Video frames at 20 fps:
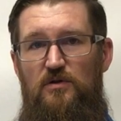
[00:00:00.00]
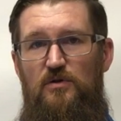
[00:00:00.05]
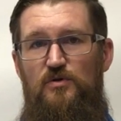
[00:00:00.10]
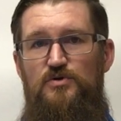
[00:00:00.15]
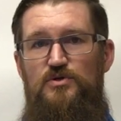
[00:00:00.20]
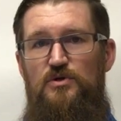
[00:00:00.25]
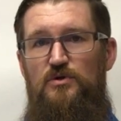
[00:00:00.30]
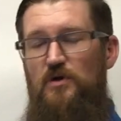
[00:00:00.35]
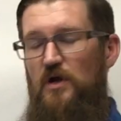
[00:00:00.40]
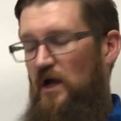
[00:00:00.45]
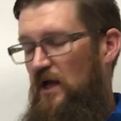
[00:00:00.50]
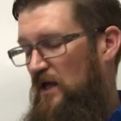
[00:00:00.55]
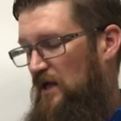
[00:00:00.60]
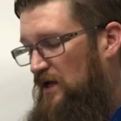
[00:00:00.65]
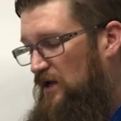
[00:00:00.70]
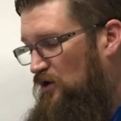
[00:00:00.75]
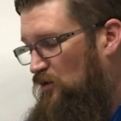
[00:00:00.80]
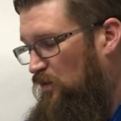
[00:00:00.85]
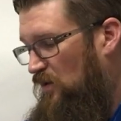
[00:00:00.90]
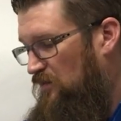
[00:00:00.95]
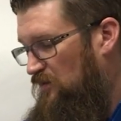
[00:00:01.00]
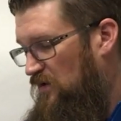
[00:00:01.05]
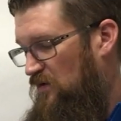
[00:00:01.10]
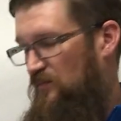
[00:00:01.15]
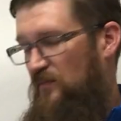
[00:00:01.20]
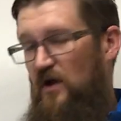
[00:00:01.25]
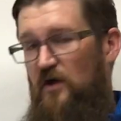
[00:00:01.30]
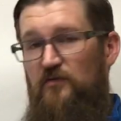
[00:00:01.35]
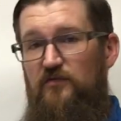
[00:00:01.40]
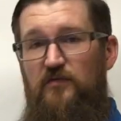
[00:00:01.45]
closure,
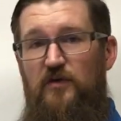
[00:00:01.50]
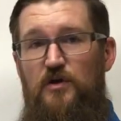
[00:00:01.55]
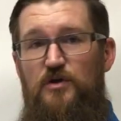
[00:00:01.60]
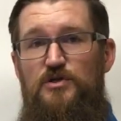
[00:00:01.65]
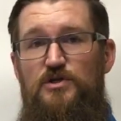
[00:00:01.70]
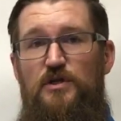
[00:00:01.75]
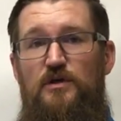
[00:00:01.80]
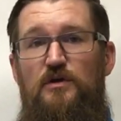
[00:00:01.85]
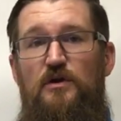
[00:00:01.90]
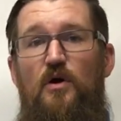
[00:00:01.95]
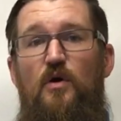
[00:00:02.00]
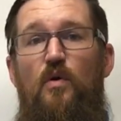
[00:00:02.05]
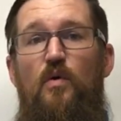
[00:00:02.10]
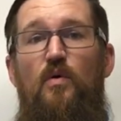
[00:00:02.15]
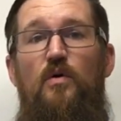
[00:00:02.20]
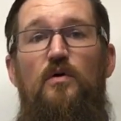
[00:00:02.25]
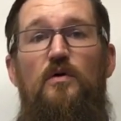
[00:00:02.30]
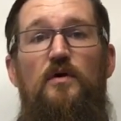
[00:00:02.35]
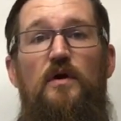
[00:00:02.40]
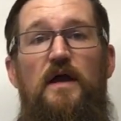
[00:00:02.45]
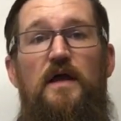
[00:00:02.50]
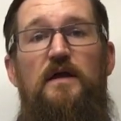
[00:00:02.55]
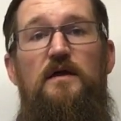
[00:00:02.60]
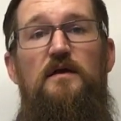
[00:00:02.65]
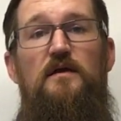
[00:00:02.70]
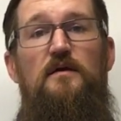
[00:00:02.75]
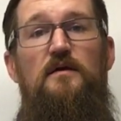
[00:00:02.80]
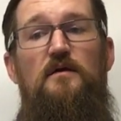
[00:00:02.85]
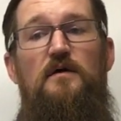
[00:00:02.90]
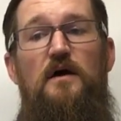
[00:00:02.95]
equipment malfunction, or
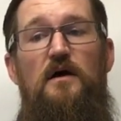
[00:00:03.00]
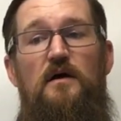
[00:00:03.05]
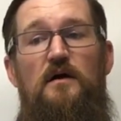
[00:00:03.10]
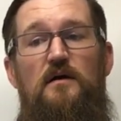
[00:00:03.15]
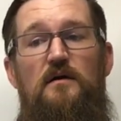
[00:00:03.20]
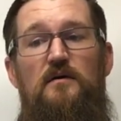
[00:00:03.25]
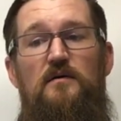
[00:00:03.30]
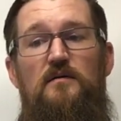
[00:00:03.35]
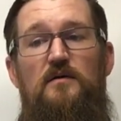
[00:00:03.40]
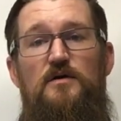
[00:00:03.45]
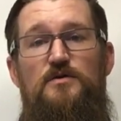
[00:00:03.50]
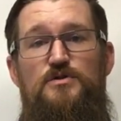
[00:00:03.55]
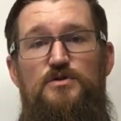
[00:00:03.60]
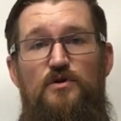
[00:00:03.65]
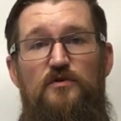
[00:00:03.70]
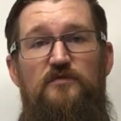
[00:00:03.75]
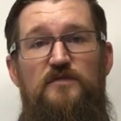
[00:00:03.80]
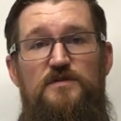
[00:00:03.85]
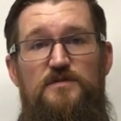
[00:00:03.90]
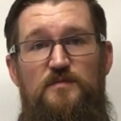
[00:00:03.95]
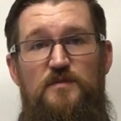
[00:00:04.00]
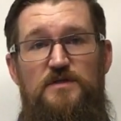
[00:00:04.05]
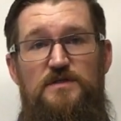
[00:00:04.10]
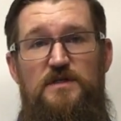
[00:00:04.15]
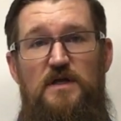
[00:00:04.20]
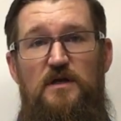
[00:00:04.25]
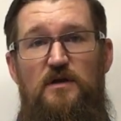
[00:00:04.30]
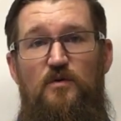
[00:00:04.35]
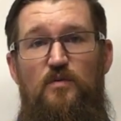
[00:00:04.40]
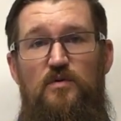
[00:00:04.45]
a service
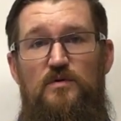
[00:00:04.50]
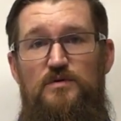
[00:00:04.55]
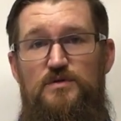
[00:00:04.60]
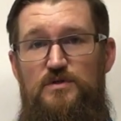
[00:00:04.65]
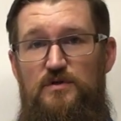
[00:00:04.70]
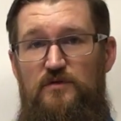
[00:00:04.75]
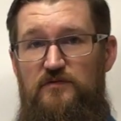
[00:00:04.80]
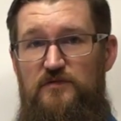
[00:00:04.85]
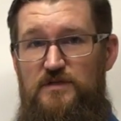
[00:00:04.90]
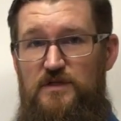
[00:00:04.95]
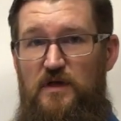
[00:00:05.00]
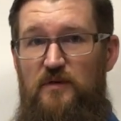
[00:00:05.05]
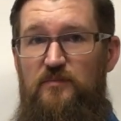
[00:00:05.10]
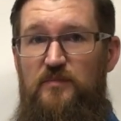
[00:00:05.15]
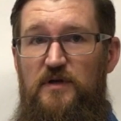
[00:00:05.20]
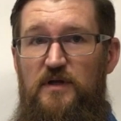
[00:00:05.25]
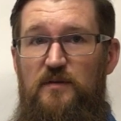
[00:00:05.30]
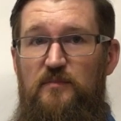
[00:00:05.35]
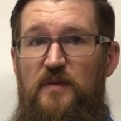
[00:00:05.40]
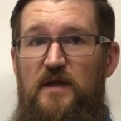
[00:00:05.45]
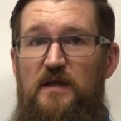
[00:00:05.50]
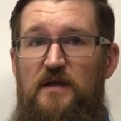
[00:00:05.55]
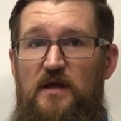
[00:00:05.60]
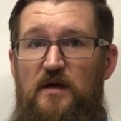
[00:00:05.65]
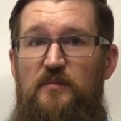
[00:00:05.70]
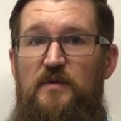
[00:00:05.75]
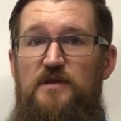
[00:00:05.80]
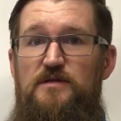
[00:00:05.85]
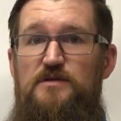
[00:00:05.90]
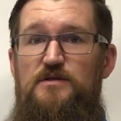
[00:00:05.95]
mistake where a service company may
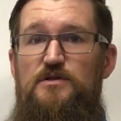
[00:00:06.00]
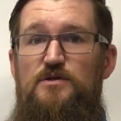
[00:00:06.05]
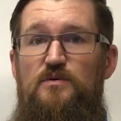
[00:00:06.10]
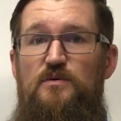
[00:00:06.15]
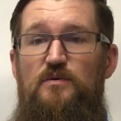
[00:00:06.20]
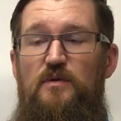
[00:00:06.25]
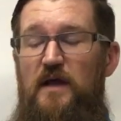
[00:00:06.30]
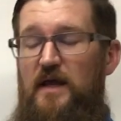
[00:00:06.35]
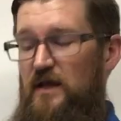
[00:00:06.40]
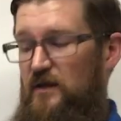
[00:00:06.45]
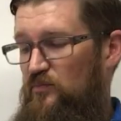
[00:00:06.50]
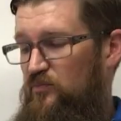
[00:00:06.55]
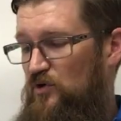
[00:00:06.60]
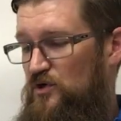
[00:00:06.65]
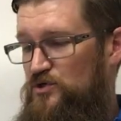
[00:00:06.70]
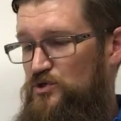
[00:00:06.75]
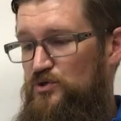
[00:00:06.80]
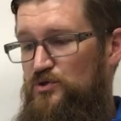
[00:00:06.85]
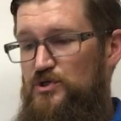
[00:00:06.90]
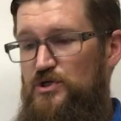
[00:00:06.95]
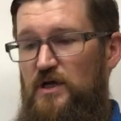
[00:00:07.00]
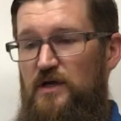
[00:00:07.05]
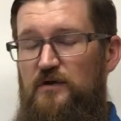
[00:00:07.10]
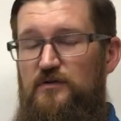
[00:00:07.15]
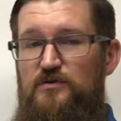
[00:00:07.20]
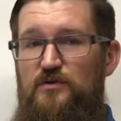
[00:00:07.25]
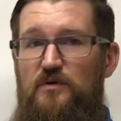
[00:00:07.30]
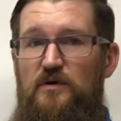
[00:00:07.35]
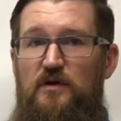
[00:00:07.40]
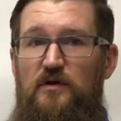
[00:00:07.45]
come in to do a pressure
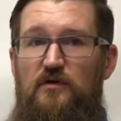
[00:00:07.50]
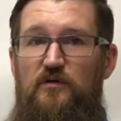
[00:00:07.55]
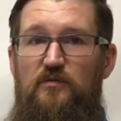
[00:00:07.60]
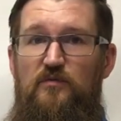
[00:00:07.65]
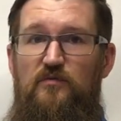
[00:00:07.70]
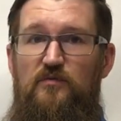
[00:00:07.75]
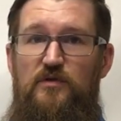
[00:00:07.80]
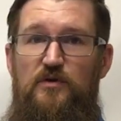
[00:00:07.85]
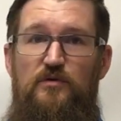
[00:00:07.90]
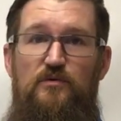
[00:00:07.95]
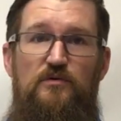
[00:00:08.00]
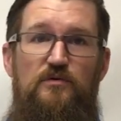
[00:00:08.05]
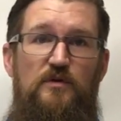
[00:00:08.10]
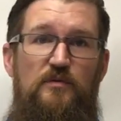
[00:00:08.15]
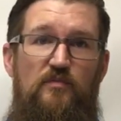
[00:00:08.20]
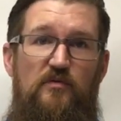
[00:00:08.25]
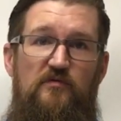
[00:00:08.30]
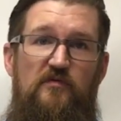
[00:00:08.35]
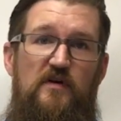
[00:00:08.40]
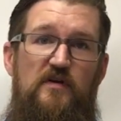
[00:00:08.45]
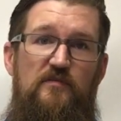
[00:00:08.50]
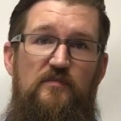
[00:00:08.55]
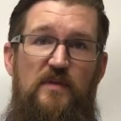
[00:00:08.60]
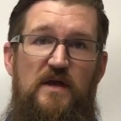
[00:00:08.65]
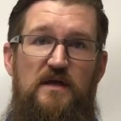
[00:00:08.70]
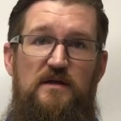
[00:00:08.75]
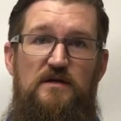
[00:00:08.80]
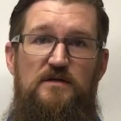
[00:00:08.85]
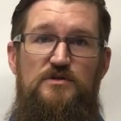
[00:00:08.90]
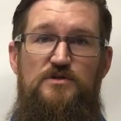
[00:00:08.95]
check during a yearly preventive
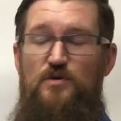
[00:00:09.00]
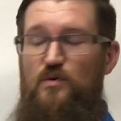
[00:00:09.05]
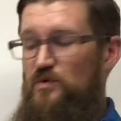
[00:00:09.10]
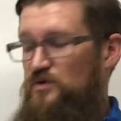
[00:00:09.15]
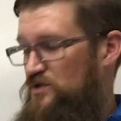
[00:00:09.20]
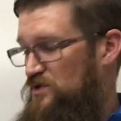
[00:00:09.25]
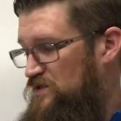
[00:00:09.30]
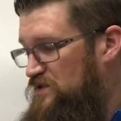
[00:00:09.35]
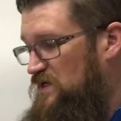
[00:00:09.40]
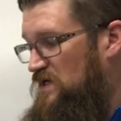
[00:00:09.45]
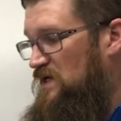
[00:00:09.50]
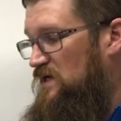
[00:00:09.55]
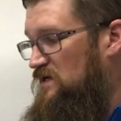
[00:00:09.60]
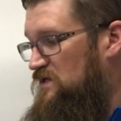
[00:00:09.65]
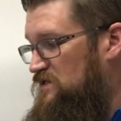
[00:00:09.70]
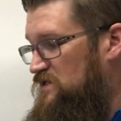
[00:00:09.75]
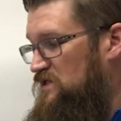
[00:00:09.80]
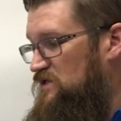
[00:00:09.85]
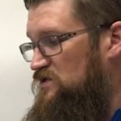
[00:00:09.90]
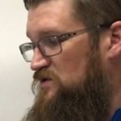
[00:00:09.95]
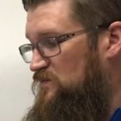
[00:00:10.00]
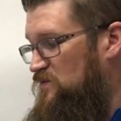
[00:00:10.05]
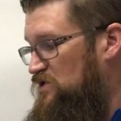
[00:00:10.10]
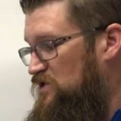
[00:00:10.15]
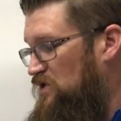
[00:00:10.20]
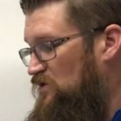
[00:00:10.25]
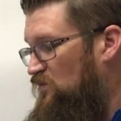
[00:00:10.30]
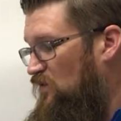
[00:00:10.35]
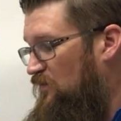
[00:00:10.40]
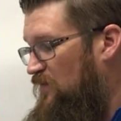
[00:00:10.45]
maintenance or just an anesthesia
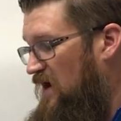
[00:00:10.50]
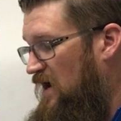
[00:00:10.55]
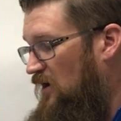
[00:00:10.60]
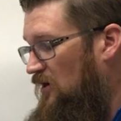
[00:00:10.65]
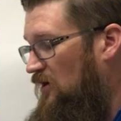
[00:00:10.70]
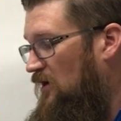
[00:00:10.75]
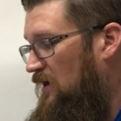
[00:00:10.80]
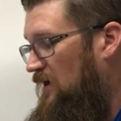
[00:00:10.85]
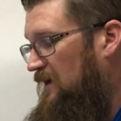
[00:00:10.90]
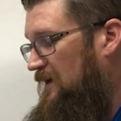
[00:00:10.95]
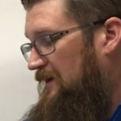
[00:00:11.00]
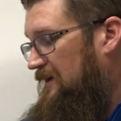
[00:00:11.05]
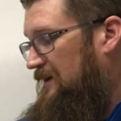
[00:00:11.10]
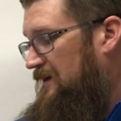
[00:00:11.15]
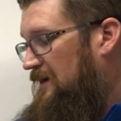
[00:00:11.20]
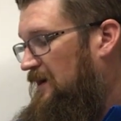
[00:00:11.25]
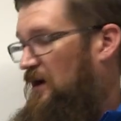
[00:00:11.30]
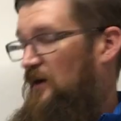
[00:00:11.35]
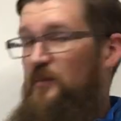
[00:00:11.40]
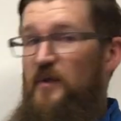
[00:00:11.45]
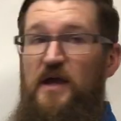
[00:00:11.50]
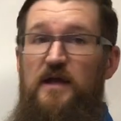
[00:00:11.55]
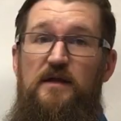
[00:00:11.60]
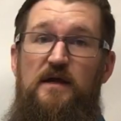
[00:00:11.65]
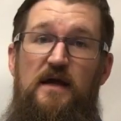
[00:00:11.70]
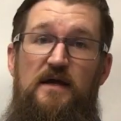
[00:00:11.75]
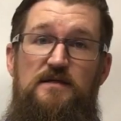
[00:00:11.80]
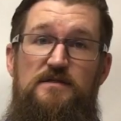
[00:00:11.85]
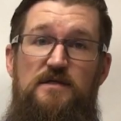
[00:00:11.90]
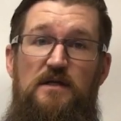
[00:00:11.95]
machine repair
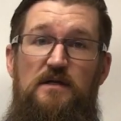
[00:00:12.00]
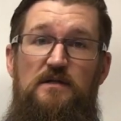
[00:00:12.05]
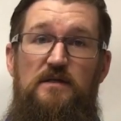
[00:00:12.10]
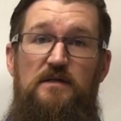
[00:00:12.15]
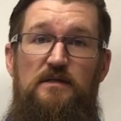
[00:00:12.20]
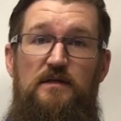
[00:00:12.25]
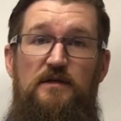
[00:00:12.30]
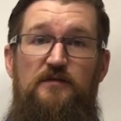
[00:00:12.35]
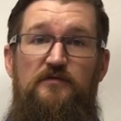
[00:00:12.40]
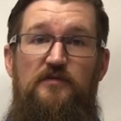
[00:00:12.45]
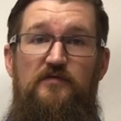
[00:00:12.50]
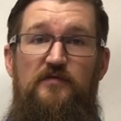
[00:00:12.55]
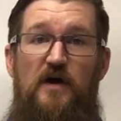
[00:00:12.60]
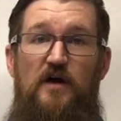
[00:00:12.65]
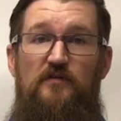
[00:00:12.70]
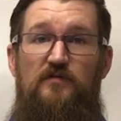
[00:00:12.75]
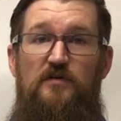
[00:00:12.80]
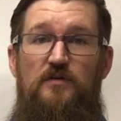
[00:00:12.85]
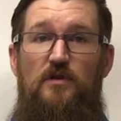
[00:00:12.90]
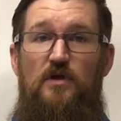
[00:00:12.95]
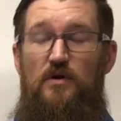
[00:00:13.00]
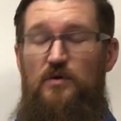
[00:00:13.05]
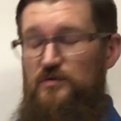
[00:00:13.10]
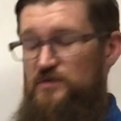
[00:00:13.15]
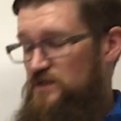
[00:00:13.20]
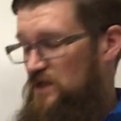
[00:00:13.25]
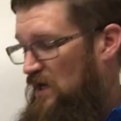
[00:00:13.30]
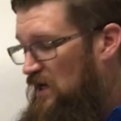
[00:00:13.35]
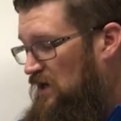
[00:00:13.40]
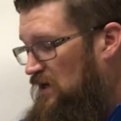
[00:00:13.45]
and accidentally leave the valve
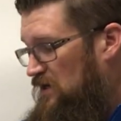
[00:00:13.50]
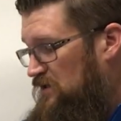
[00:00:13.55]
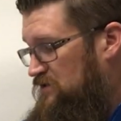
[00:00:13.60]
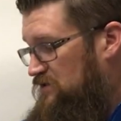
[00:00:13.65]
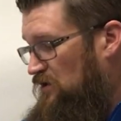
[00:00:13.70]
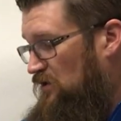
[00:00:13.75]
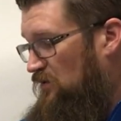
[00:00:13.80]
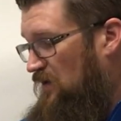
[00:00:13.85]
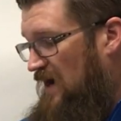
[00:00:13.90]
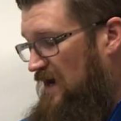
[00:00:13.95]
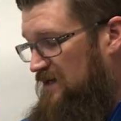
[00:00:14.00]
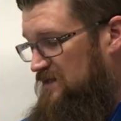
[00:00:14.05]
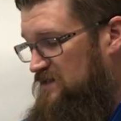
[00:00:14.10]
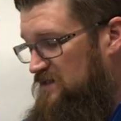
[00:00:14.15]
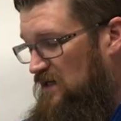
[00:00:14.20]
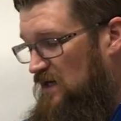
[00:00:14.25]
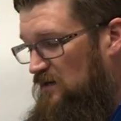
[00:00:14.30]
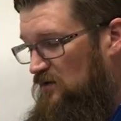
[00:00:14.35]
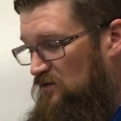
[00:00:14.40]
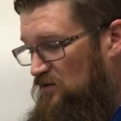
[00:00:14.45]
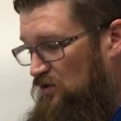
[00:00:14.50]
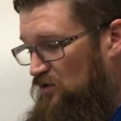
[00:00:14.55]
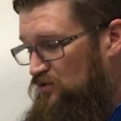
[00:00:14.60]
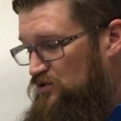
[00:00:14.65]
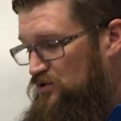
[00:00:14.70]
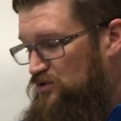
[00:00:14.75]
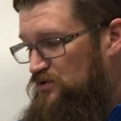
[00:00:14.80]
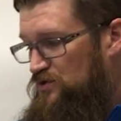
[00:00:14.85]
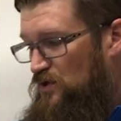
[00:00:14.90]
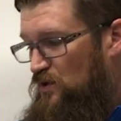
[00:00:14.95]
closed. So accidental
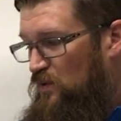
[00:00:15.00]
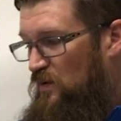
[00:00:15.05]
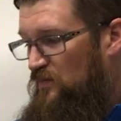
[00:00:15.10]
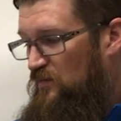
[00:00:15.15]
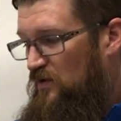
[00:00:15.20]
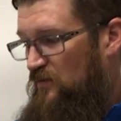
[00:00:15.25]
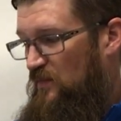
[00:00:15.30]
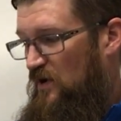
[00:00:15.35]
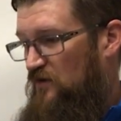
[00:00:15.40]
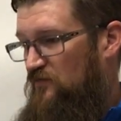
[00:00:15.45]
closures, equipment